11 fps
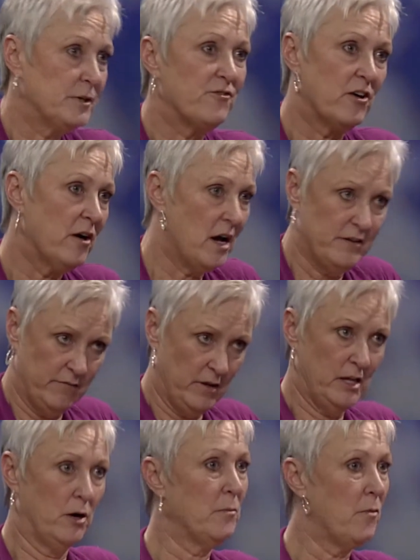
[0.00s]
prefer a, or
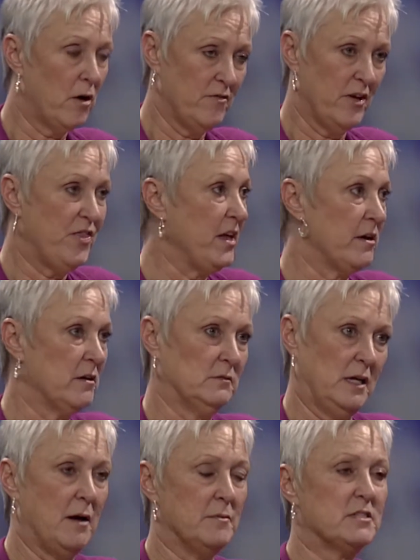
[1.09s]
you know, more of a theater.
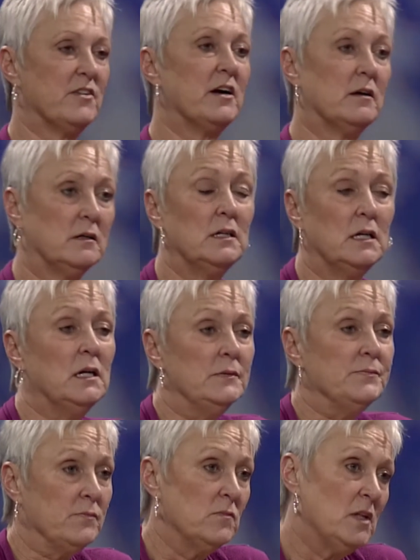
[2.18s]
Right. They prefer the intimacy